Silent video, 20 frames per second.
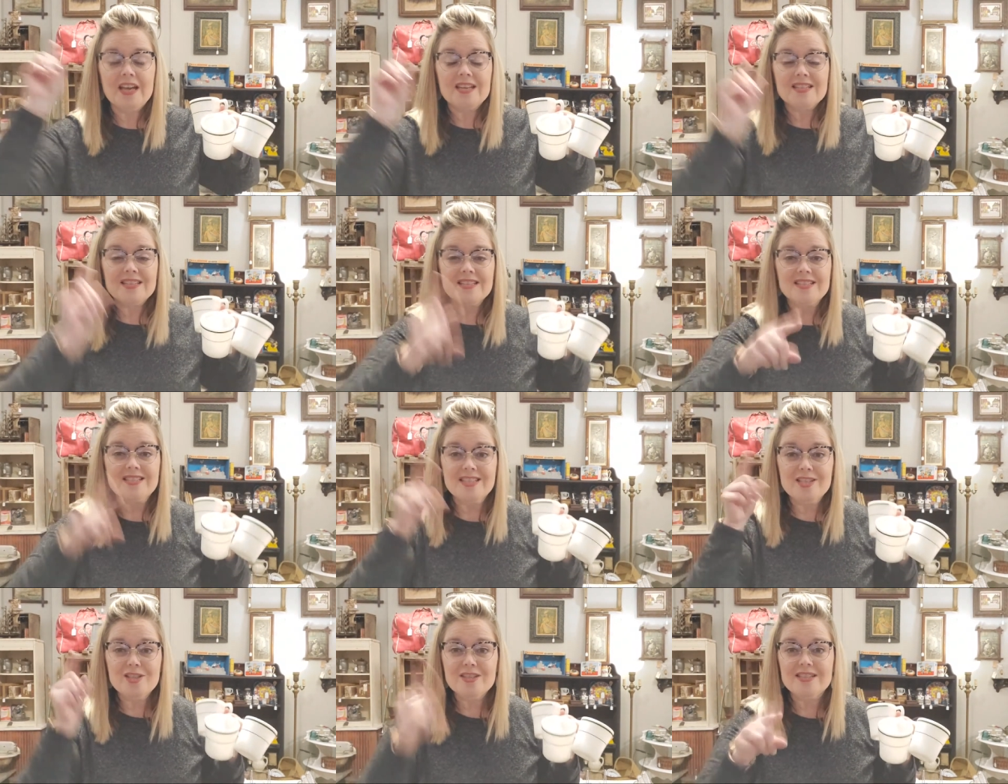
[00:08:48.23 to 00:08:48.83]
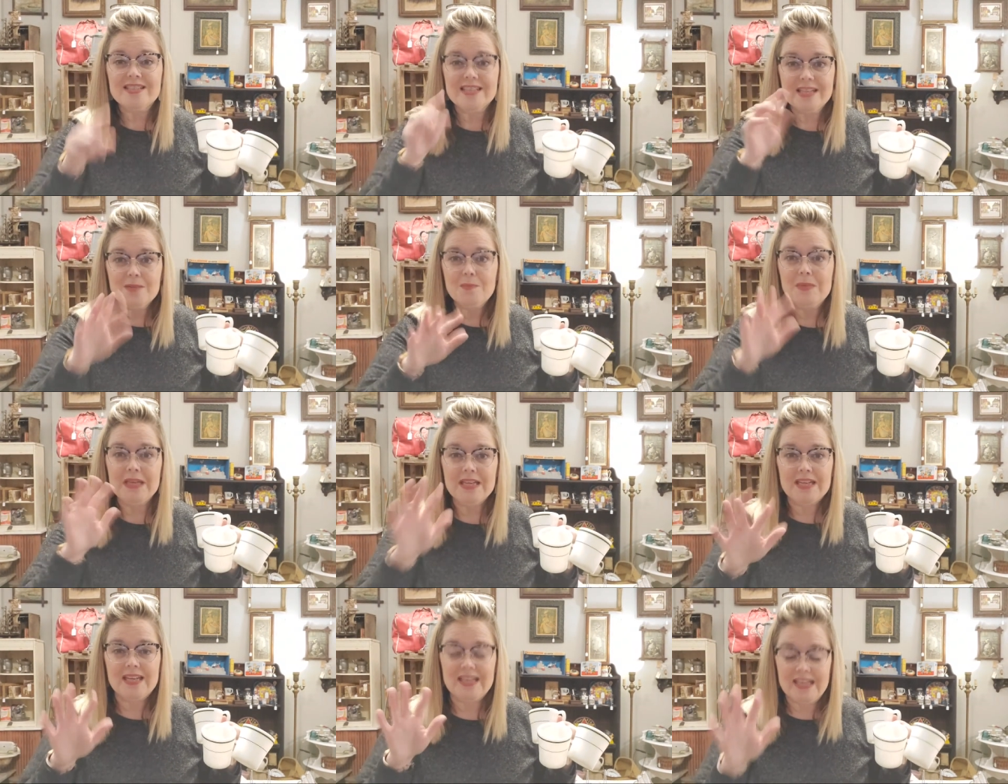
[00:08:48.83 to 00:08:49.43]
still send
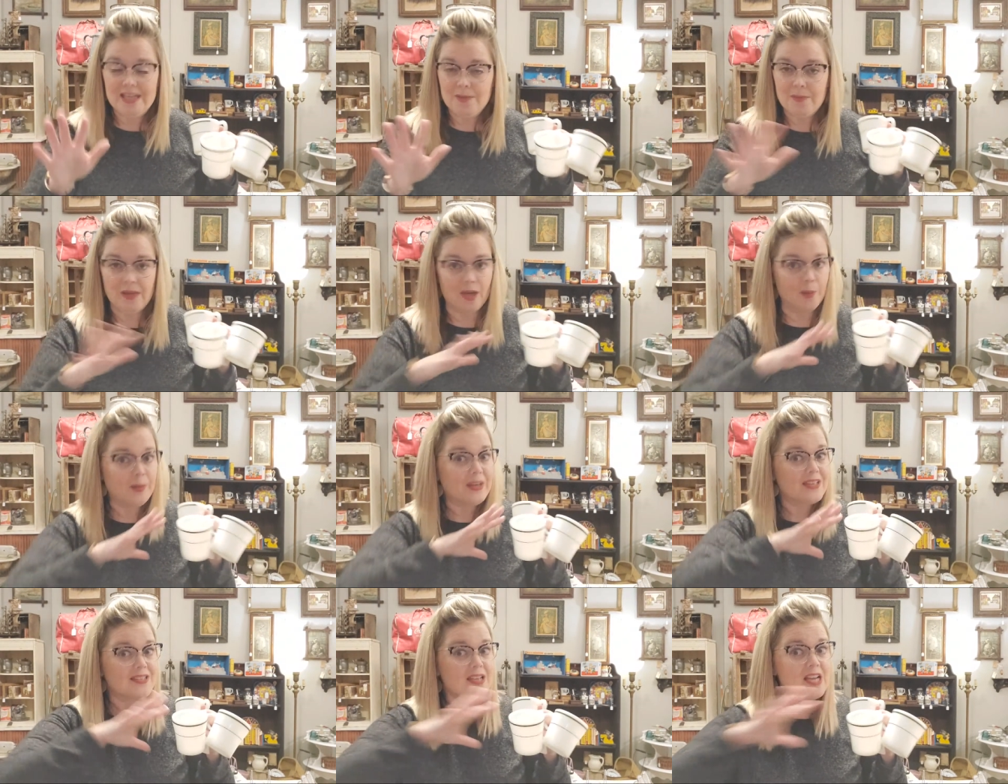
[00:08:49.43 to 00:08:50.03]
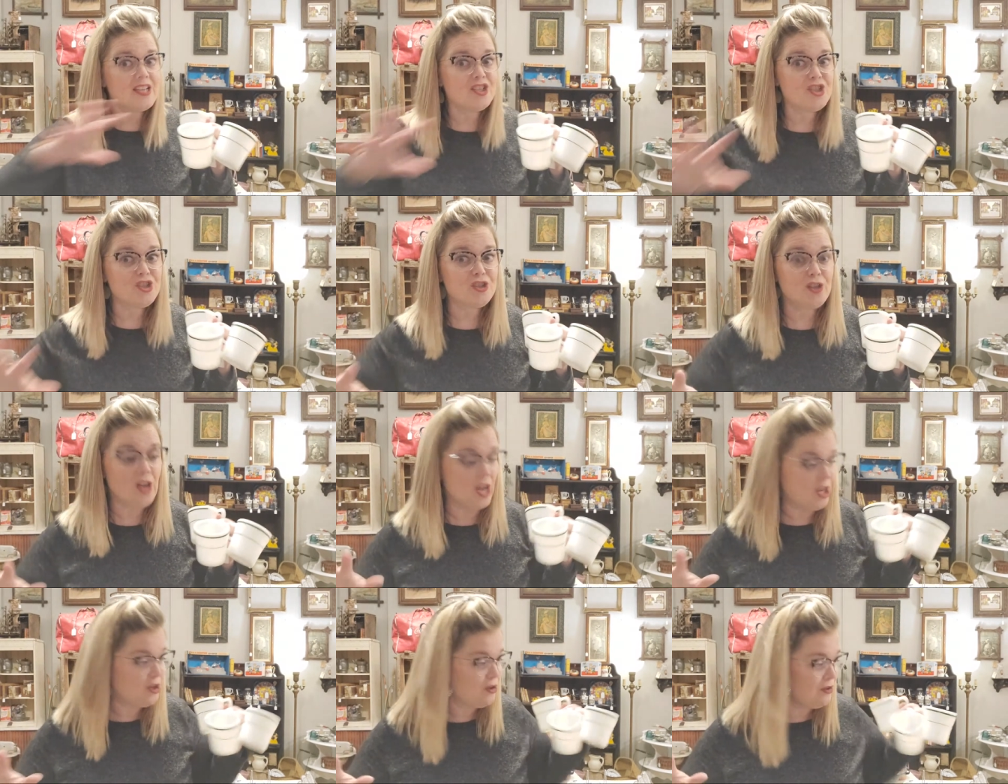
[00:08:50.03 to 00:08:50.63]
me an email because I,
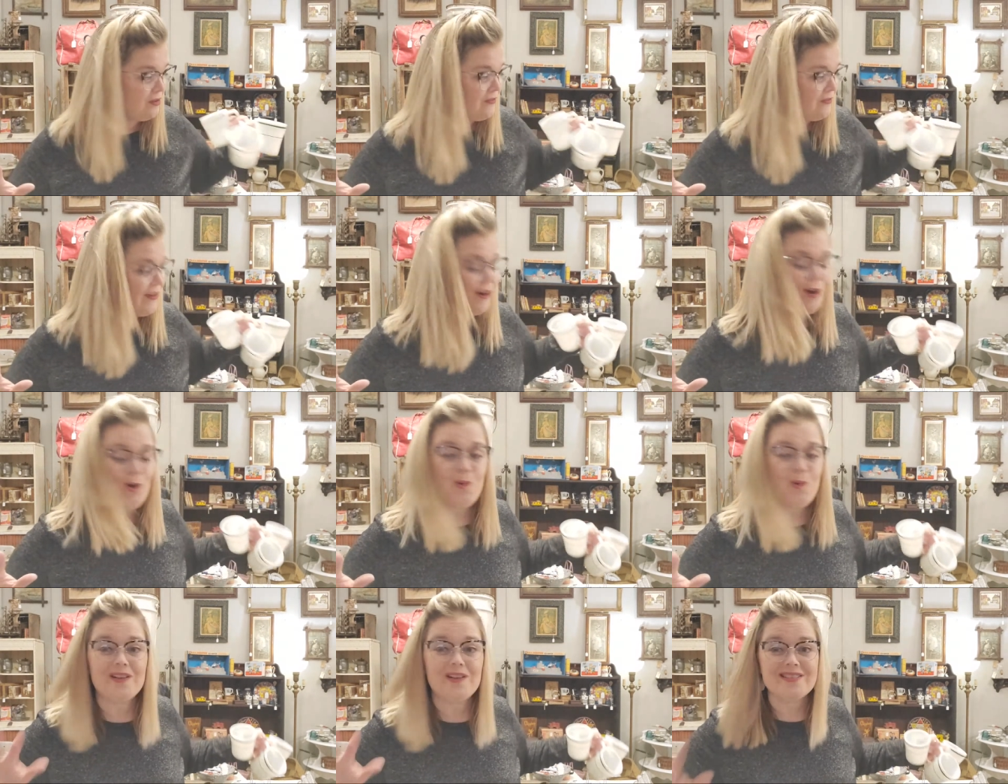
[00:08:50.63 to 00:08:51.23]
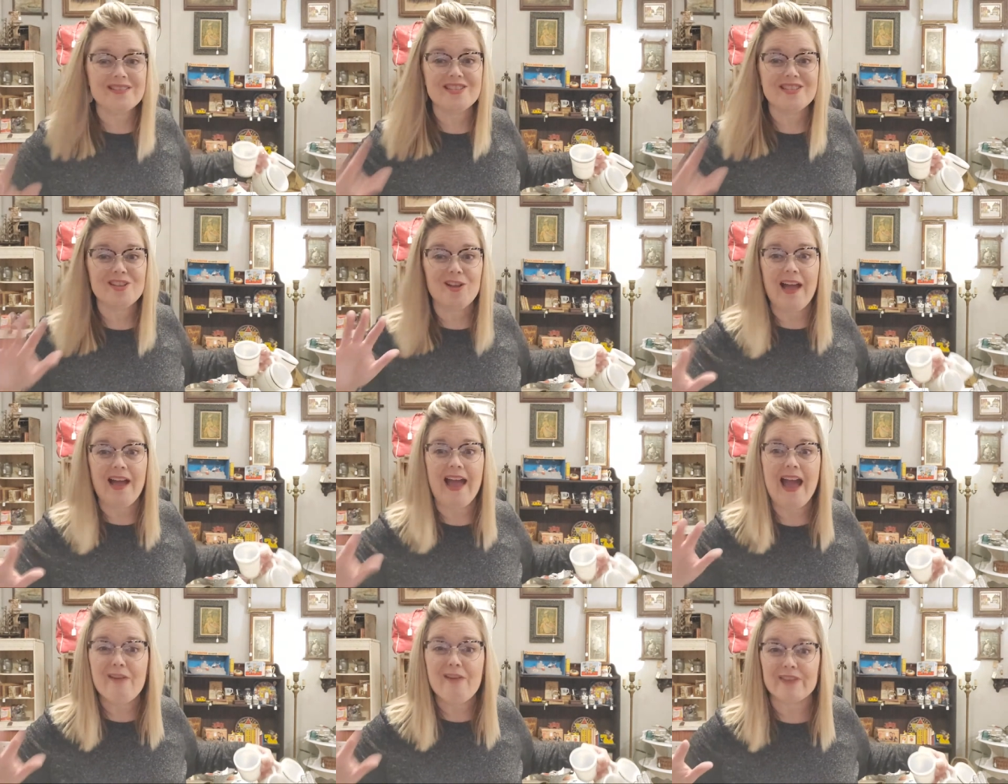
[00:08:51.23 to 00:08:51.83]
I could very well still
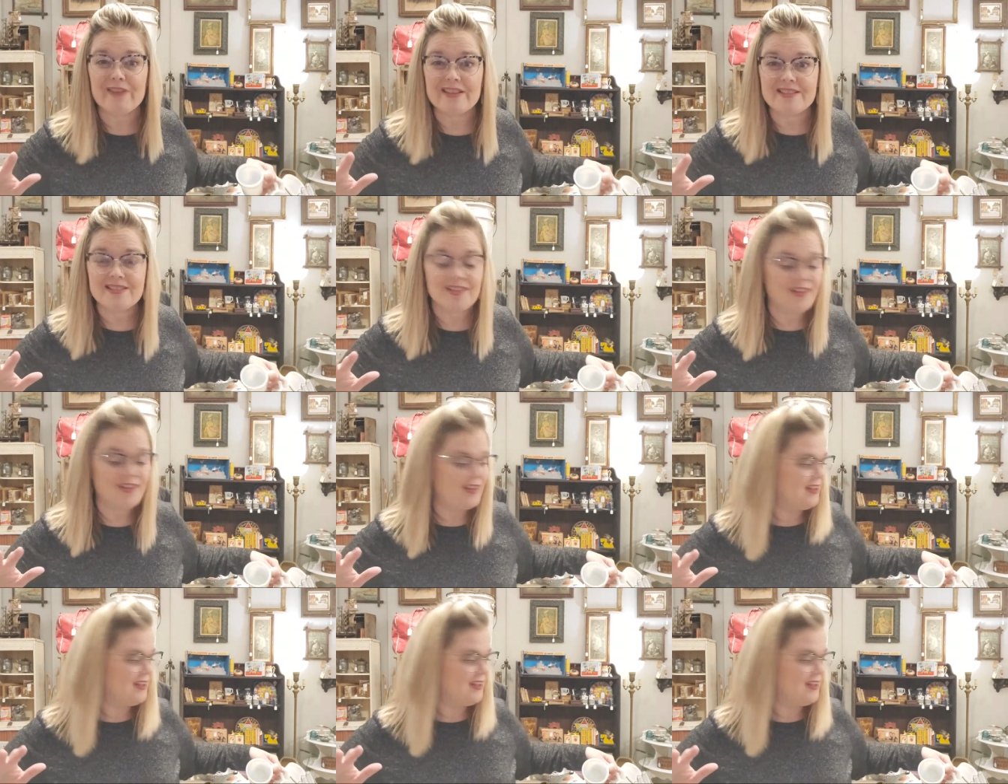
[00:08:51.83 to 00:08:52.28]
have it.